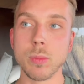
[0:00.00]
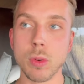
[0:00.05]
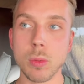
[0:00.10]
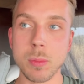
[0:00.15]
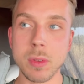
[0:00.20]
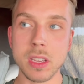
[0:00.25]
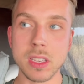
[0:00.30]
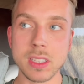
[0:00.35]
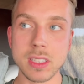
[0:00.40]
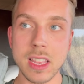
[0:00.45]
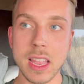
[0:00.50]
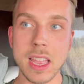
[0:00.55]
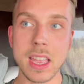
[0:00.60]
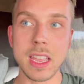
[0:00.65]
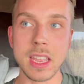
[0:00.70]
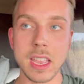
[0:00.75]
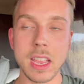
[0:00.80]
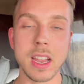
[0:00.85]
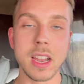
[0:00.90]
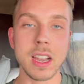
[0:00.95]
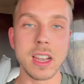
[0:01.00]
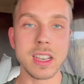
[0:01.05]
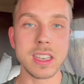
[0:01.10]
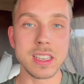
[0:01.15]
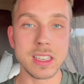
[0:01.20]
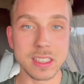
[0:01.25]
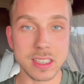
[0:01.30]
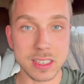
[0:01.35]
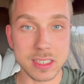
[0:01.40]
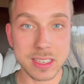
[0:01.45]
we'll be staying here in
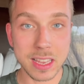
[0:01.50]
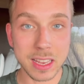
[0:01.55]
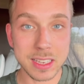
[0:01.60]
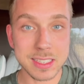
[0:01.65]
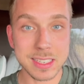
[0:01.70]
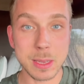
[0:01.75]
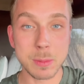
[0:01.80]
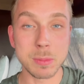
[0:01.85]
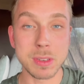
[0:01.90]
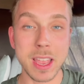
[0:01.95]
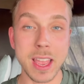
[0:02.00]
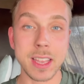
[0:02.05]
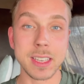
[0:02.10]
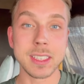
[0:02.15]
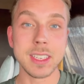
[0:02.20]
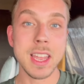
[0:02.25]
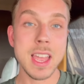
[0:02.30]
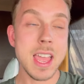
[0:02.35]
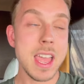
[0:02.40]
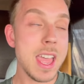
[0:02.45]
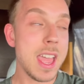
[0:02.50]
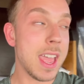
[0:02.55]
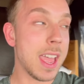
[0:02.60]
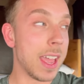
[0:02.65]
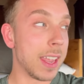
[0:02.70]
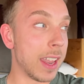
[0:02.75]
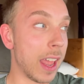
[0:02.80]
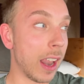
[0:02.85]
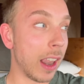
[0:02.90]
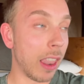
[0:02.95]
this exact same tent.
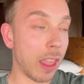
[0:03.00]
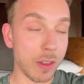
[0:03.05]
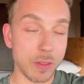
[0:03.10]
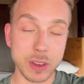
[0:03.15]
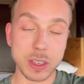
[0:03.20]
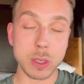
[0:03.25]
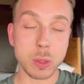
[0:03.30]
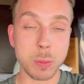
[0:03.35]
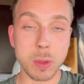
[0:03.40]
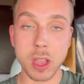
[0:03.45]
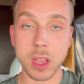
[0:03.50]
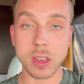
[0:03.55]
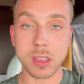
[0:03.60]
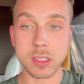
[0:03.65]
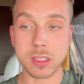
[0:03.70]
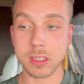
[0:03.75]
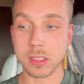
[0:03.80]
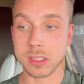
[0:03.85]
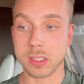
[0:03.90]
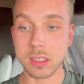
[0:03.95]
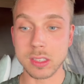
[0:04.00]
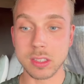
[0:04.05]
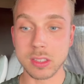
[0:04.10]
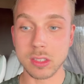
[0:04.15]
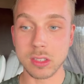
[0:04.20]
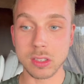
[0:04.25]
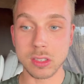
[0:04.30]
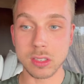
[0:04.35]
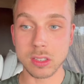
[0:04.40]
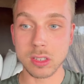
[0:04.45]
And I love it, to be honest, because it's
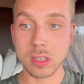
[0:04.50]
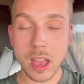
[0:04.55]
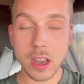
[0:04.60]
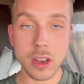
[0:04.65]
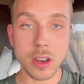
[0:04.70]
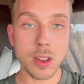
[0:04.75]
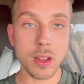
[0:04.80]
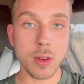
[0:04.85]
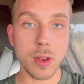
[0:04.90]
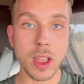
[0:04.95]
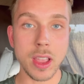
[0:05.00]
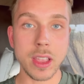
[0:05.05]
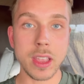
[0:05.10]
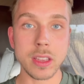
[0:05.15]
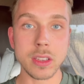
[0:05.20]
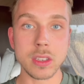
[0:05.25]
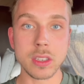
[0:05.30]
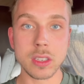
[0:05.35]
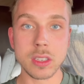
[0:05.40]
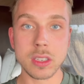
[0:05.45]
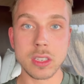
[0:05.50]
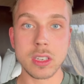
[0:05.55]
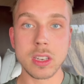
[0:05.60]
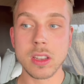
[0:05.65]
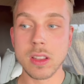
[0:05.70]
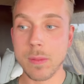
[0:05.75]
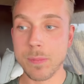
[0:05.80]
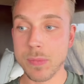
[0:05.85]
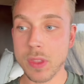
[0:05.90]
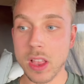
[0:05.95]
just, I don't know, I can just...
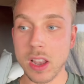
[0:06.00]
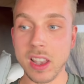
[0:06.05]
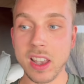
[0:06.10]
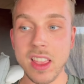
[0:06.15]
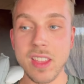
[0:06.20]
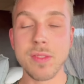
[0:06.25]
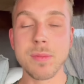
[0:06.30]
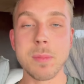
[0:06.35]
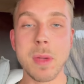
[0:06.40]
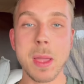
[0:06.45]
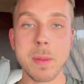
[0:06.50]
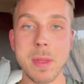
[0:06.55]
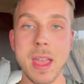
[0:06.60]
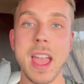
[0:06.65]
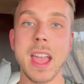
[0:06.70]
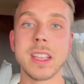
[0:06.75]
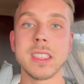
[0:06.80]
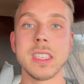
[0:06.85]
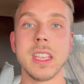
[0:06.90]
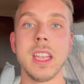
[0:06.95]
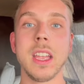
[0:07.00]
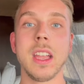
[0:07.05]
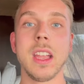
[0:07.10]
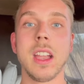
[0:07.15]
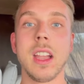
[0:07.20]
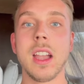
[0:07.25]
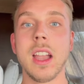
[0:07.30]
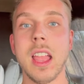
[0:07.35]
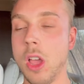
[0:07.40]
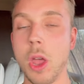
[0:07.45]
leave my bags
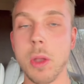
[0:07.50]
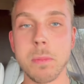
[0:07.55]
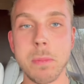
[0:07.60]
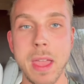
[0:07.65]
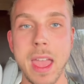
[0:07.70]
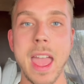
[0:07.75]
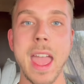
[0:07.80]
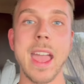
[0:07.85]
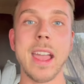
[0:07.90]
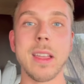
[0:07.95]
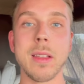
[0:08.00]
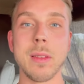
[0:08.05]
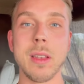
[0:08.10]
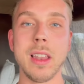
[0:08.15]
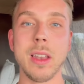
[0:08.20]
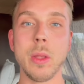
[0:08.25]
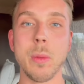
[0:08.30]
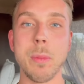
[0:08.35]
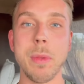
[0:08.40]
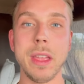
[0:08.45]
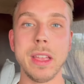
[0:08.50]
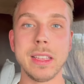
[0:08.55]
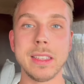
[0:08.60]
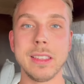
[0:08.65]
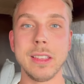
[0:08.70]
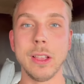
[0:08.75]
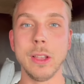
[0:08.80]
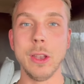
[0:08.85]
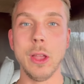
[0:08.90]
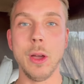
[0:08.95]
here, unpack a little bit,
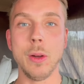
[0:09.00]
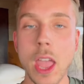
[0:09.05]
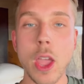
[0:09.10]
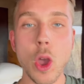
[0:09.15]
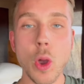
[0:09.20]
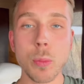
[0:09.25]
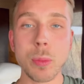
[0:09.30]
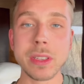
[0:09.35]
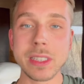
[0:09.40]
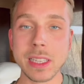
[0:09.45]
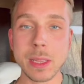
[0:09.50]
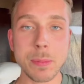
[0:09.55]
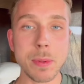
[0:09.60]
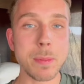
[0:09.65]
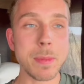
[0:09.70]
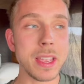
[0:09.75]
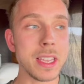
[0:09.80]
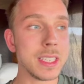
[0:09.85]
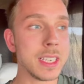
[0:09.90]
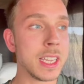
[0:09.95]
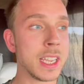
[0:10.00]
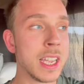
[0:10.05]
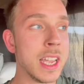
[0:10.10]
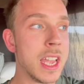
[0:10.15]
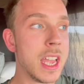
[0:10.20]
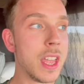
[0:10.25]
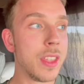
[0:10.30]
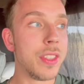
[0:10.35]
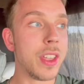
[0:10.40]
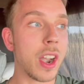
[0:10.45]
you know. I hope we sleep amazing.
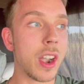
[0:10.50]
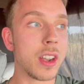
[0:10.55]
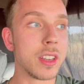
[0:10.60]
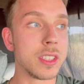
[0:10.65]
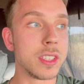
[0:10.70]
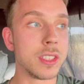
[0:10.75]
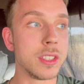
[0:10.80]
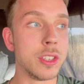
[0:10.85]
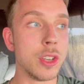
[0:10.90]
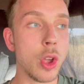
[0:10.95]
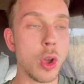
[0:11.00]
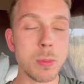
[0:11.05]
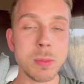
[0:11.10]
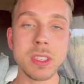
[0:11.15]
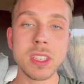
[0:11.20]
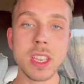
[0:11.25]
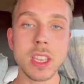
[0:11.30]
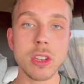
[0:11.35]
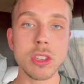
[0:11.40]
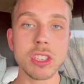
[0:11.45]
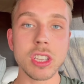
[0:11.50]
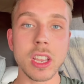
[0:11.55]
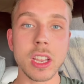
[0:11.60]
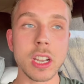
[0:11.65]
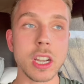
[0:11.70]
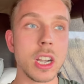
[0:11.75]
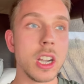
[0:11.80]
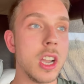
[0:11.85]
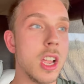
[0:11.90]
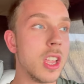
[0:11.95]
There is no mosquitoes
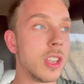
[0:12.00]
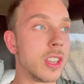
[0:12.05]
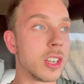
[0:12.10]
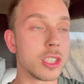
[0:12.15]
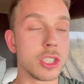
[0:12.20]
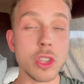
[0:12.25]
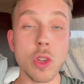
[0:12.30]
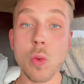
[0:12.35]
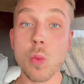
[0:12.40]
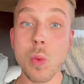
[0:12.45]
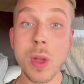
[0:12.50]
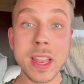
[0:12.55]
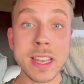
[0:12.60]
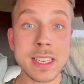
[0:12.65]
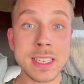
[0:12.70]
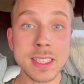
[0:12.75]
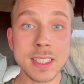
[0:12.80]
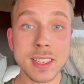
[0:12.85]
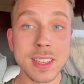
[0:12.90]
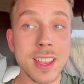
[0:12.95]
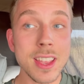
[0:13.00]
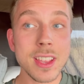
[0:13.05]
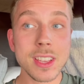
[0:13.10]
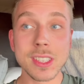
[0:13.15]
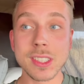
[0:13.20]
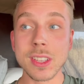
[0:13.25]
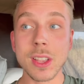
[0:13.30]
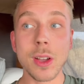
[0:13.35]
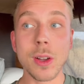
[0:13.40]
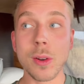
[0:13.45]
here. There's no wind.
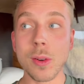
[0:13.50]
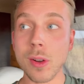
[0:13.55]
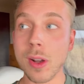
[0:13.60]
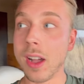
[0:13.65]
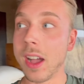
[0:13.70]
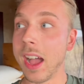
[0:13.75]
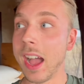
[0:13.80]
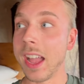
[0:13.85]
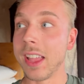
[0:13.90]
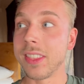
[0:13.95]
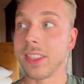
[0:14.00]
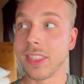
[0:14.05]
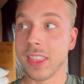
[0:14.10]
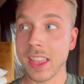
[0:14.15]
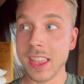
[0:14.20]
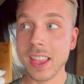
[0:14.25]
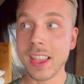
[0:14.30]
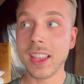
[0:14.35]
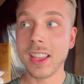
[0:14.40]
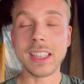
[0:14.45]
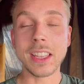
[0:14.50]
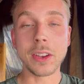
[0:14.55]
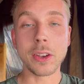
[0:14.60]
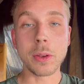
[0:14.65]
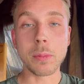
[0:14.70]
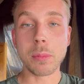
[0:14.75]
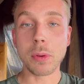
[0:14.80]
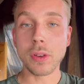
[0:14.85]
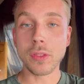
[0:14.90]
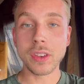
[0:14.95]
So I think that are the
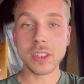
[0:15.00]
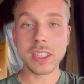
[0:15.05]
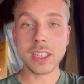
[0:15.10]
perfect